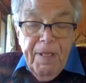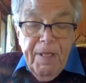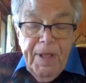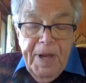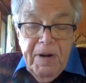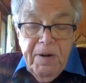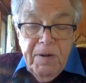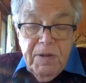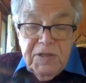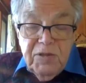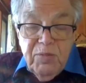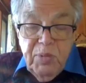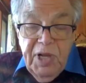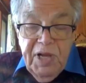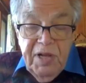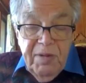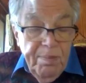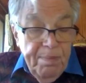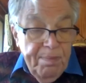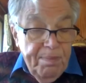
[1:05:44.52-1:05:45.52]
later
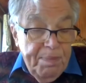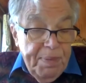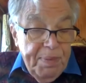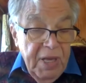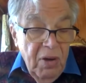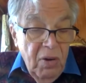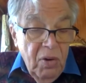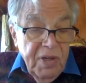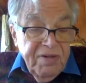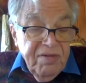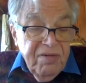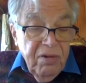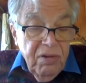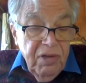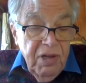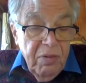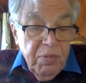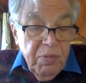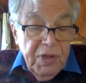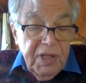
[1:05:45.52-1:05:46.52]
explained, Bion
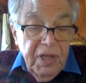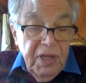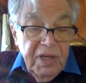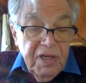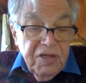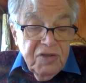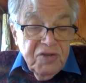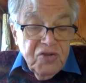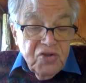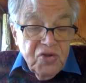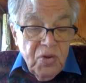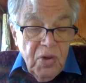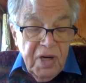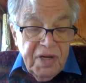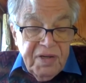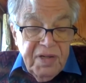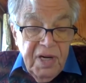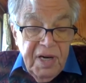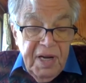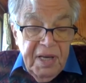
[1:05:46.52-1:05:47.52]
deliberately
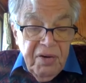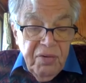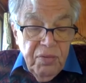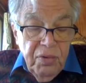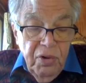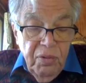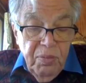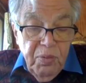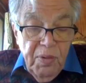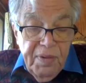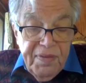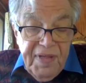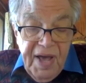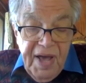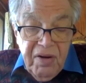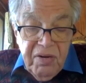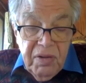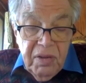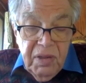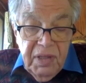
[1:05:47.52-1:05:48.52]
constructed a group
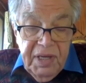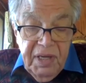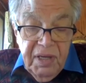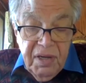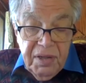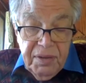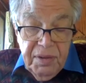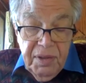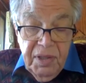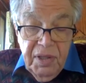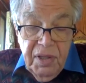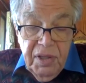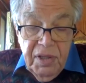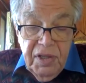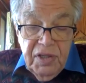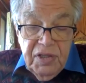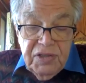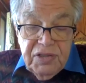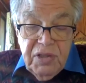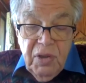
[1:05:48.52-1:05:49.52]
without a leader
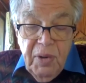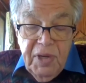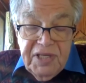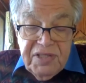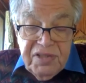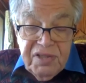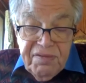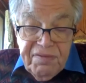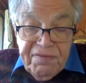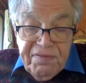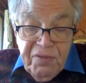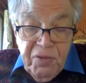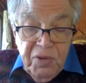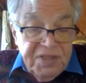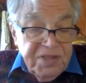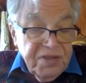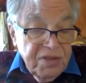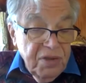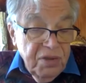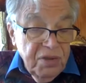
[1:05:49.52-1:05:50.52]
so as to
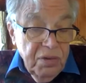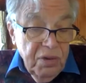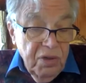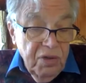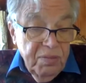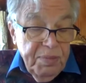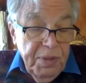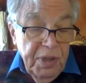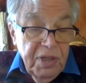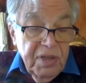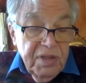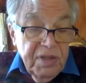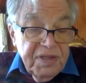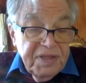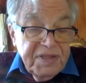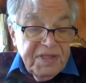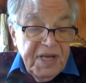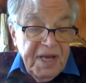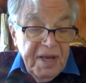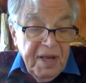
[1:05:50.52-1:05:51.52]
force the group
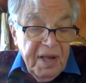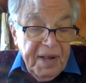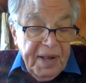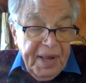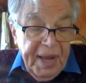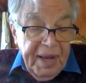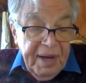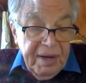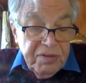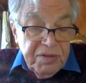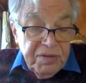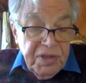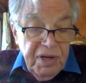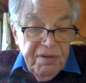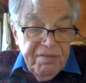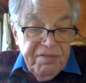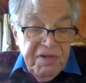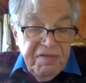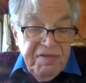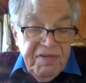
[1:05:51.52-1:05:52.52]
to take account
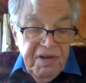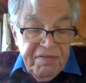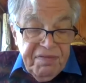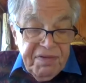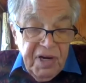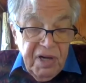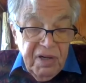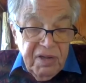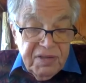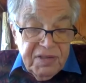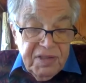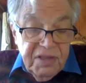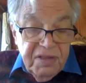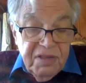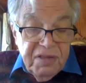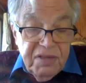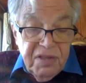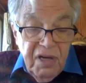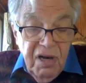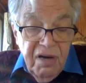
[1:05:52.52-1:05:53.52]
of the
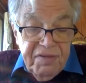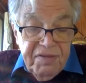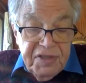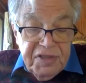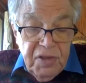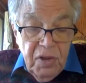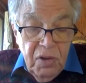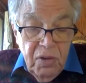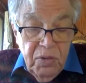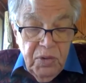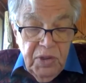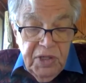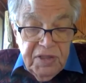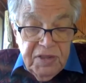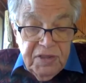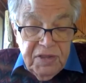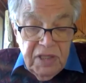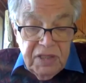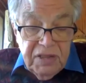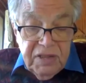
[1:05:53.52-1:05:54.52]
difficulties of its own
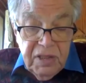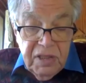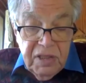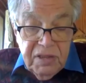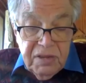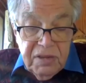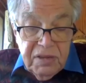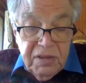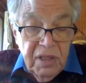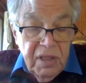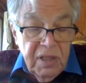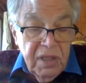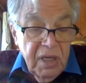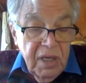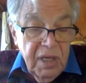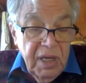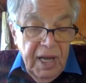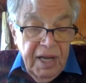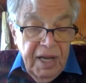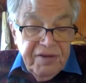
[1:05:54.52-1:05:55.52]
existence
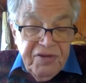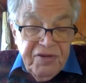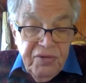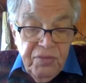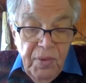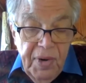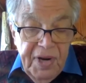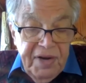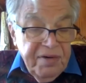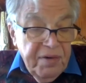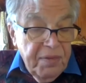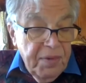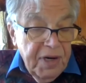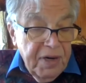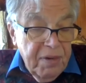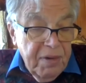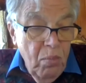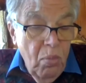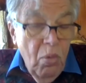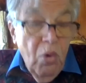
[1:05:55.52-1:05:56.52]
and to render
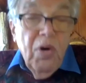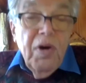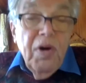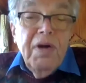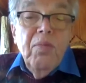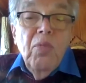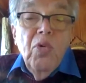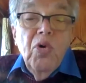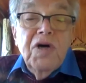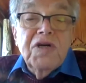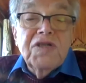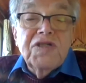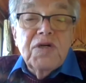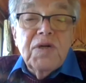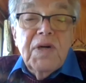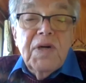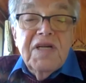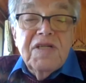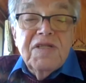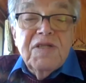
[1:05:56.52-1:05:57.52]
it more and more
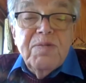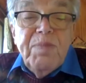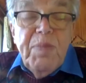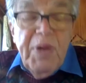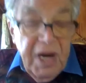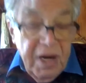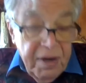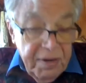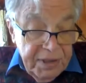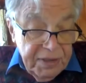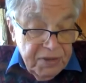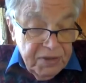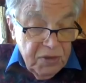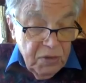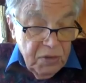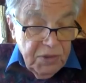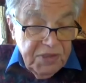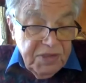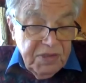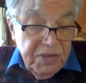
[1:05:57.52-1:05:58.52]
transparent
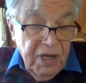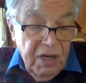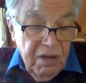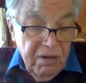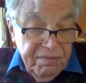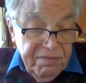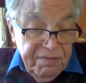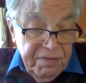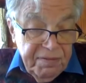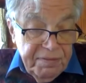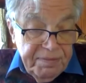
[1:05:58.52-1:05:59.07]
to itself.